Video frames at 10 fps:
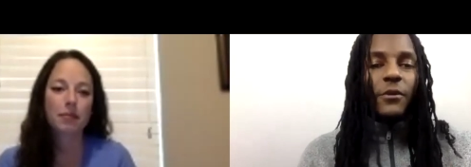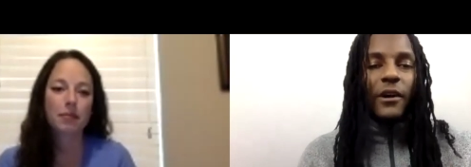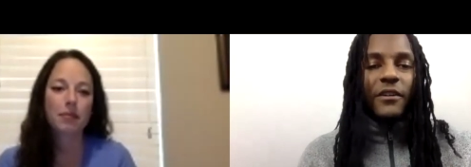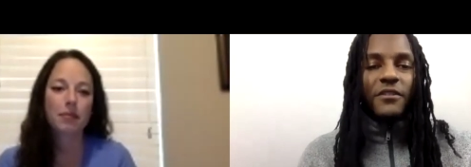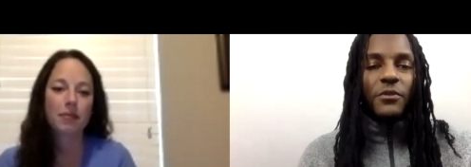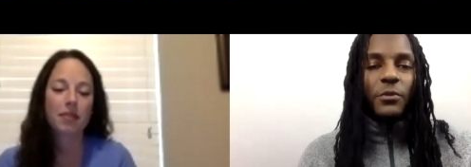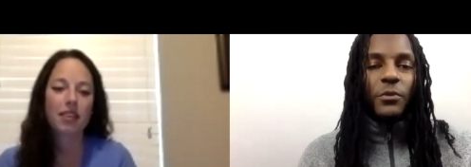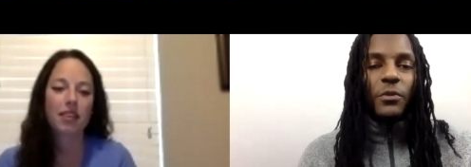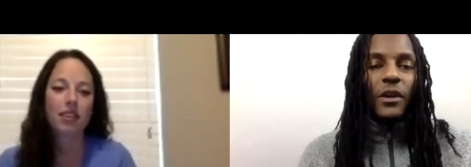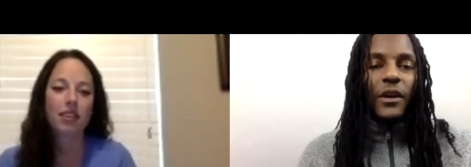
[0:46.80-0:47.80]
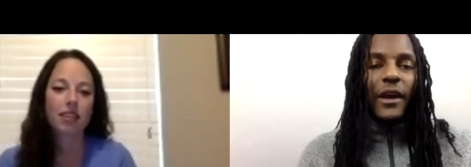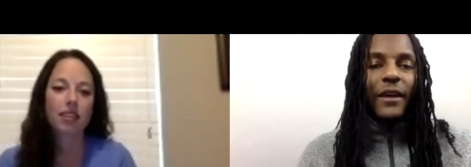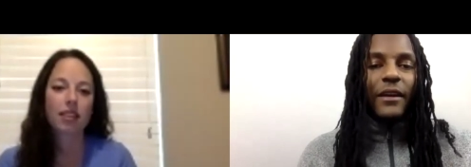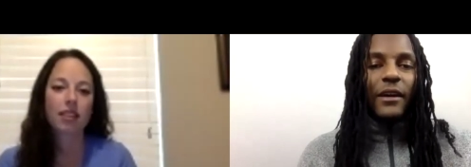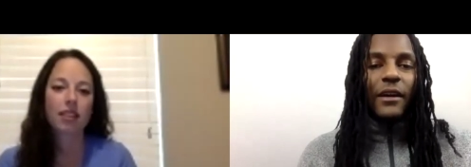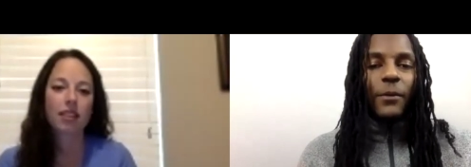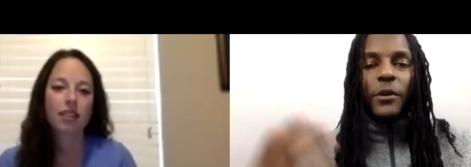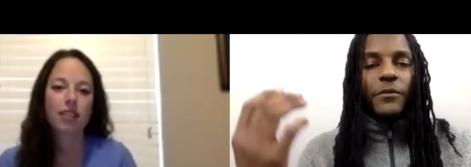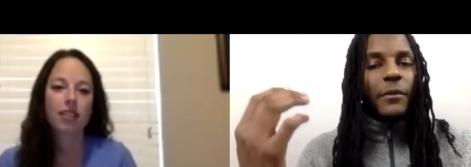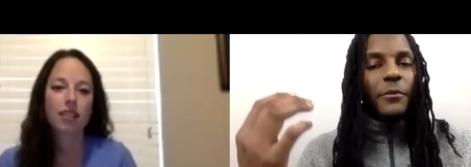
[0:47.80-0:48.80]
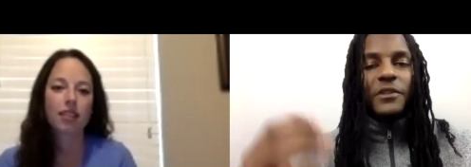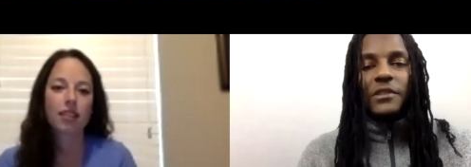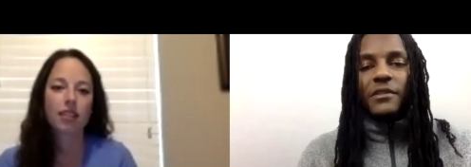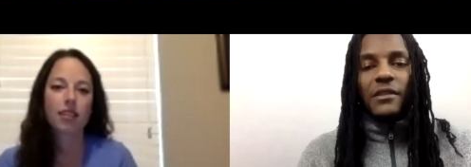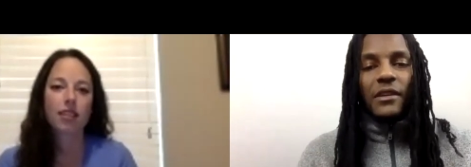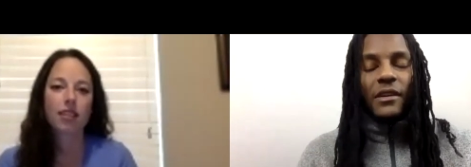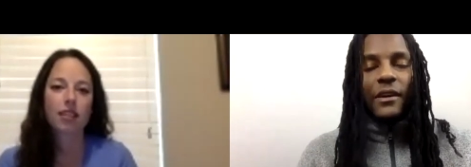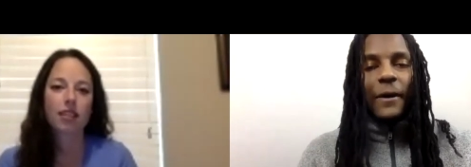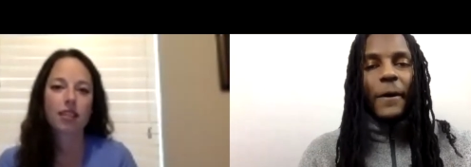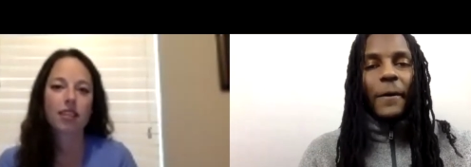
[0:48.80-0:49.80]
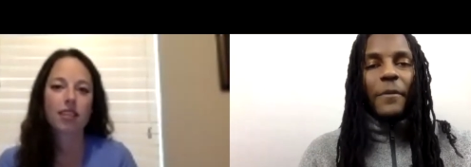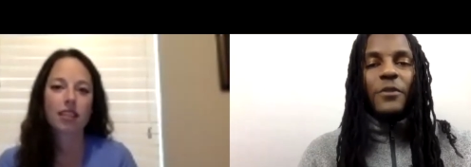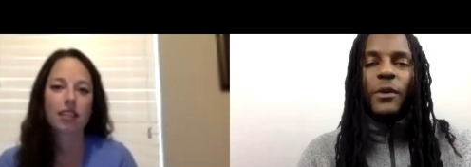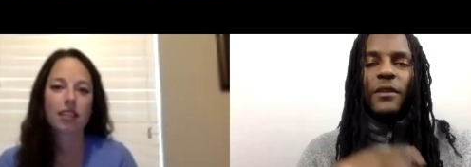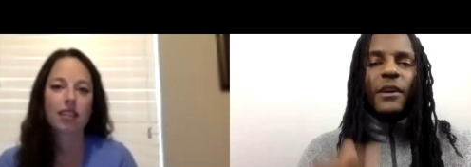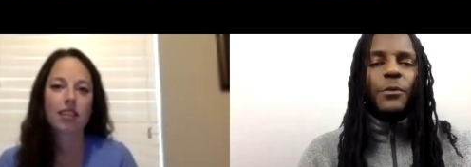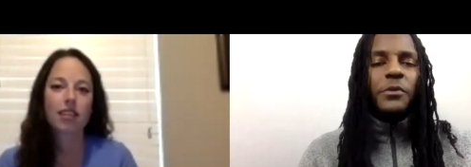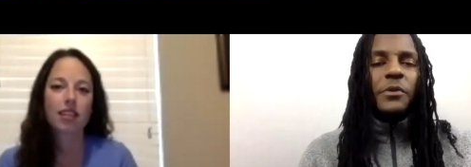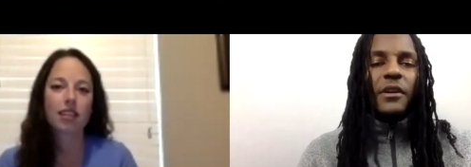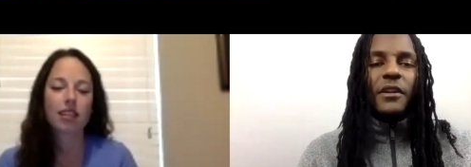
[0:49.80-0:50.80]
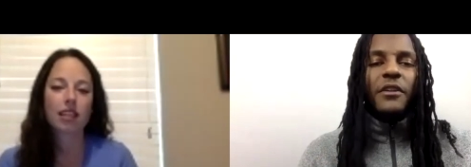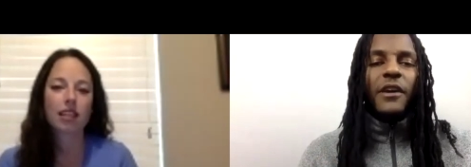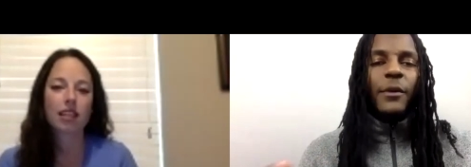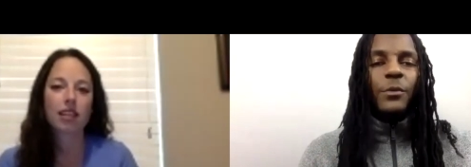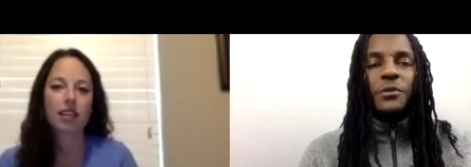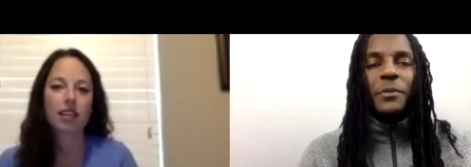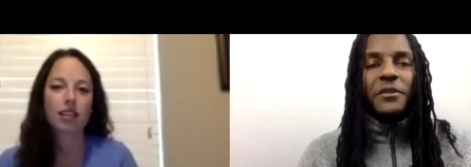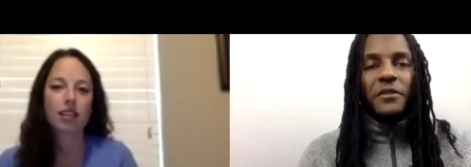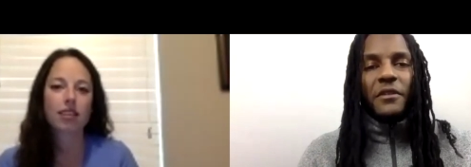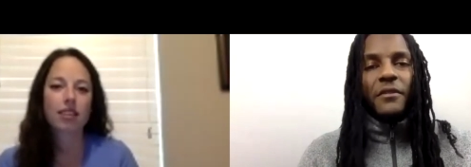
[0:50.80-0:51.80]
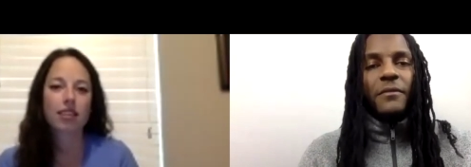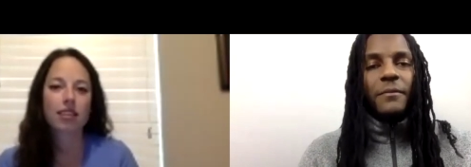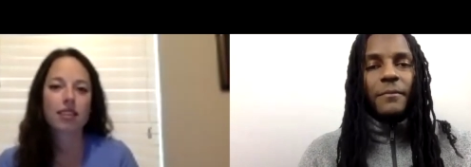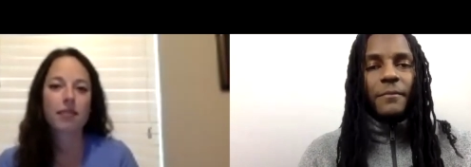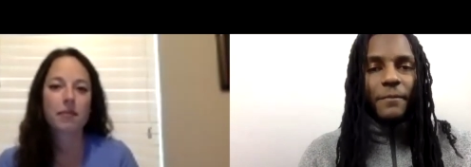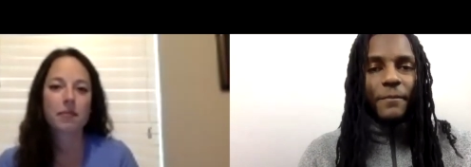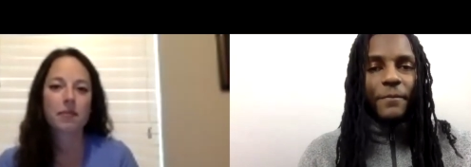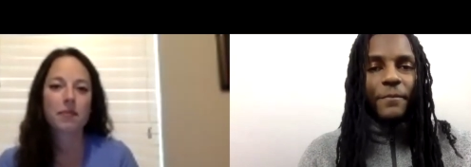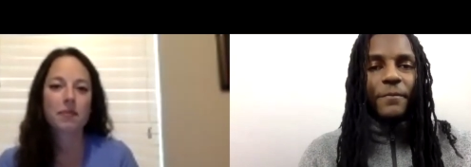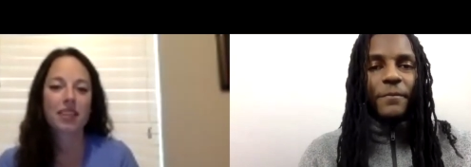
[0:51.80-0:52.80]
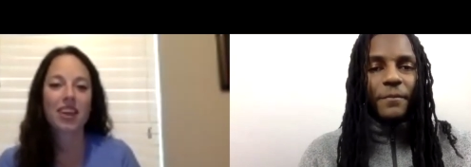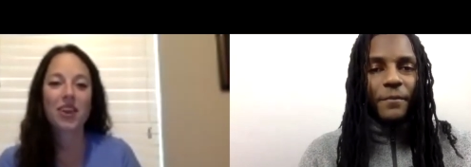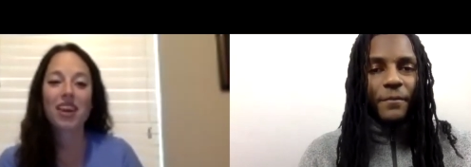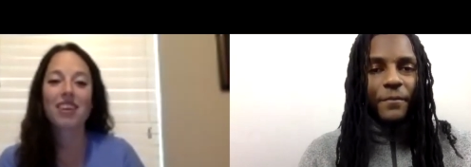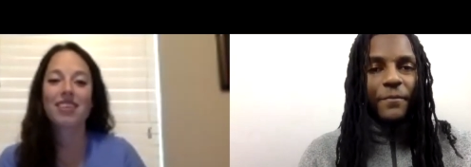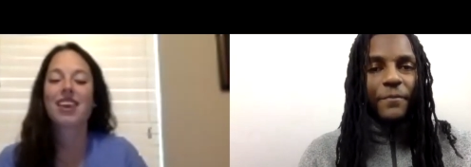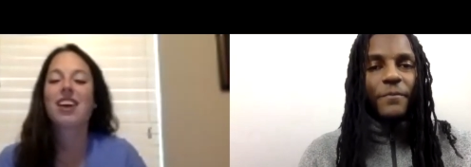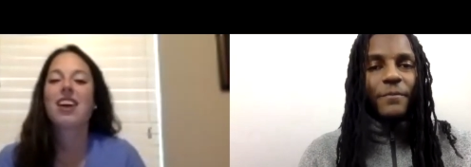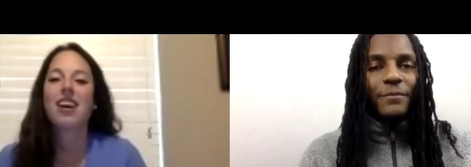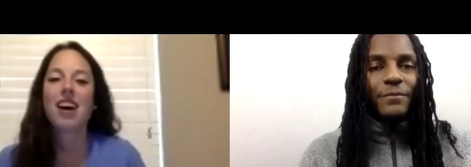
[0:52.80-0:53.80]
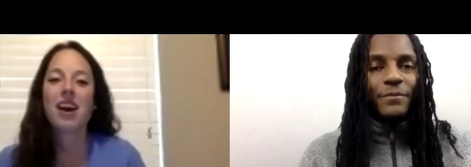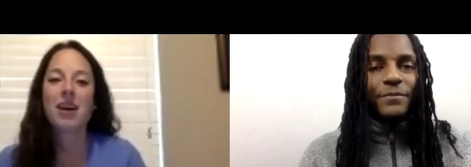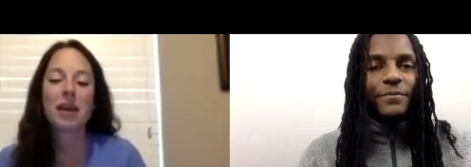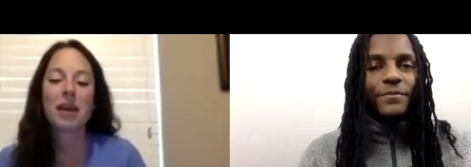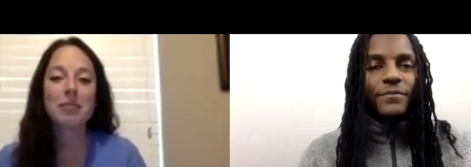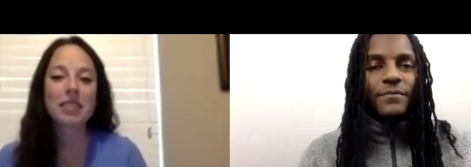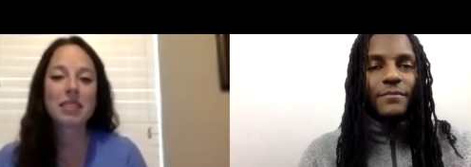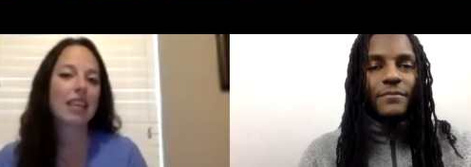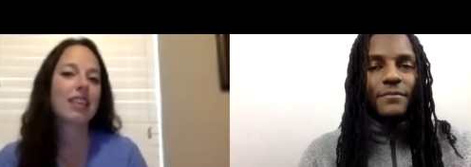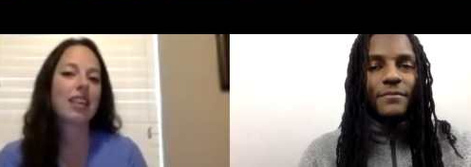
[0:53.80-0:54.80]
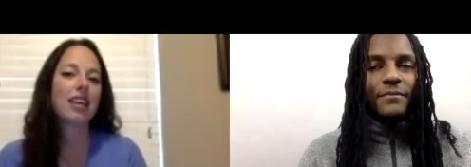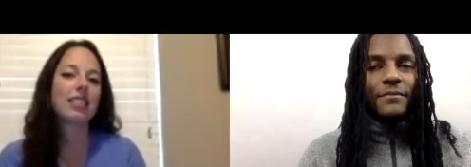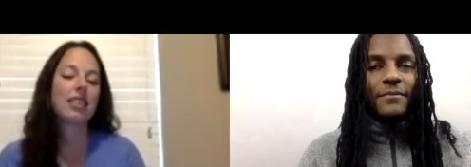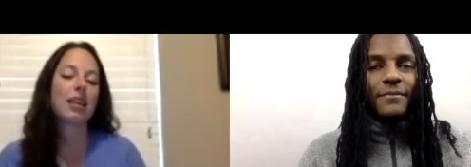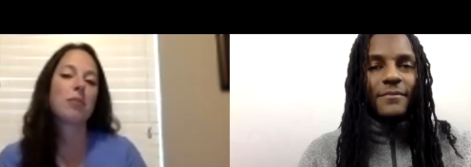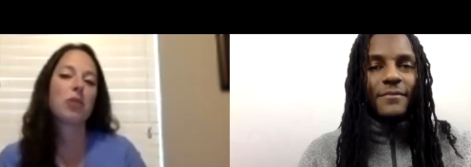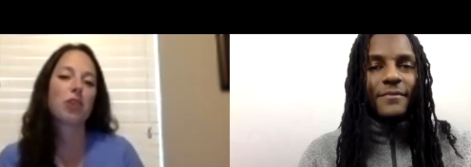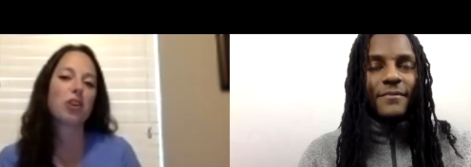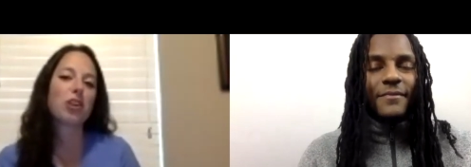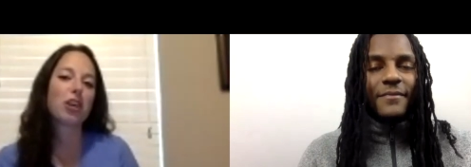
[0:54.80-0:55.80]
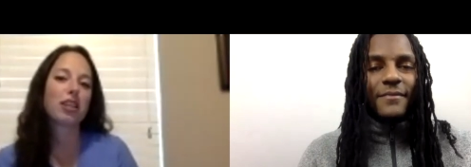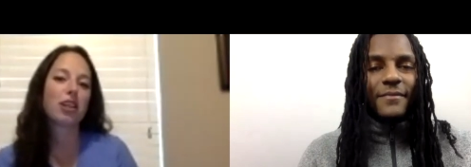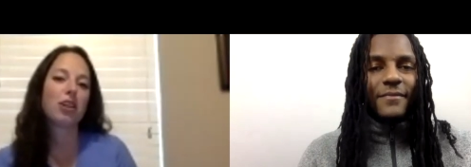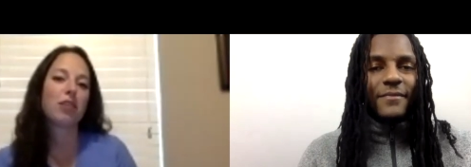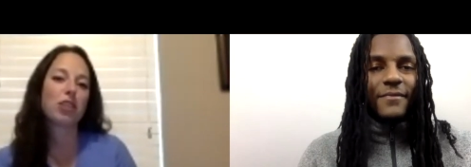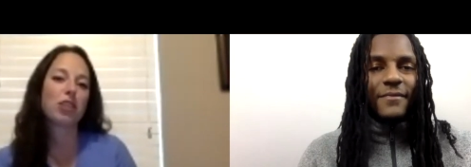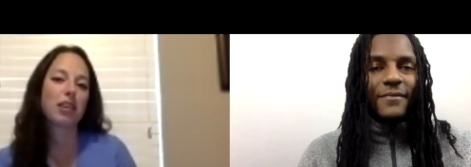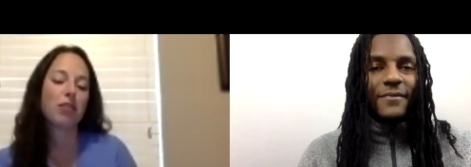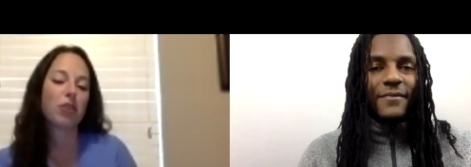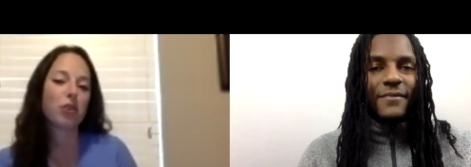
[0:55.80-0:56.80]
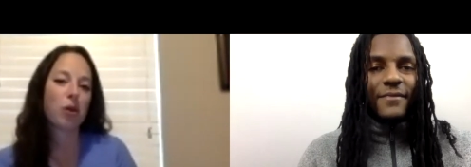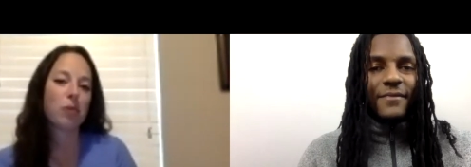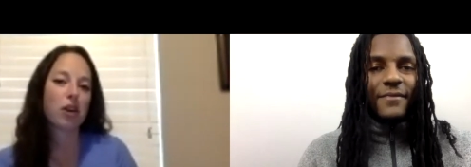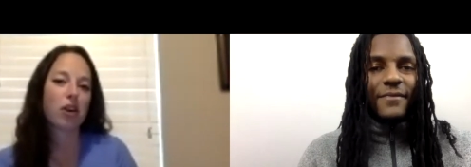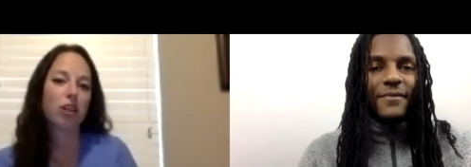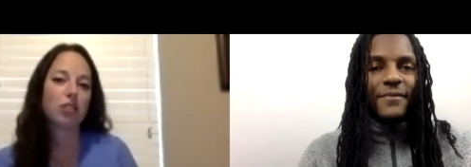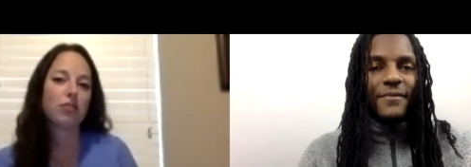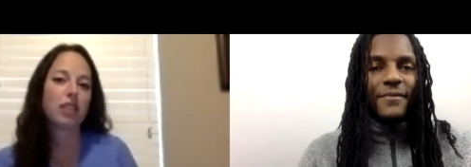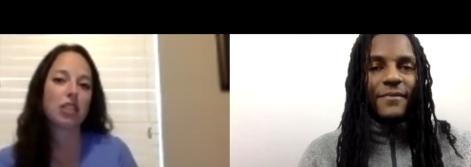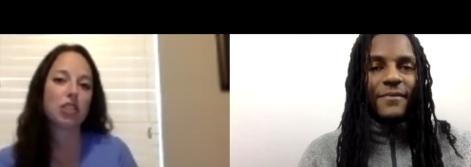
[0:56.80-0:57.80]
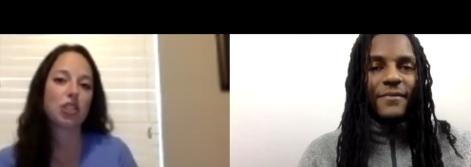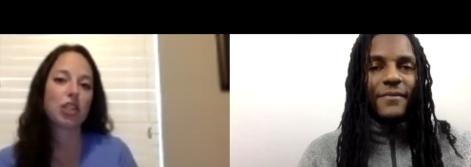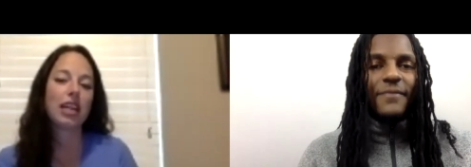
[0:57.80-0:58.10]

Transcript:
Speaker 1: are in school and uh, where you're from originally, um, as well as like where you went to undergrad and what you majored
Speaker 2: in. Okay. Uh, my name's Caytlin Eidson. I'm a third year at the University of Oklahoma College of Dentistry.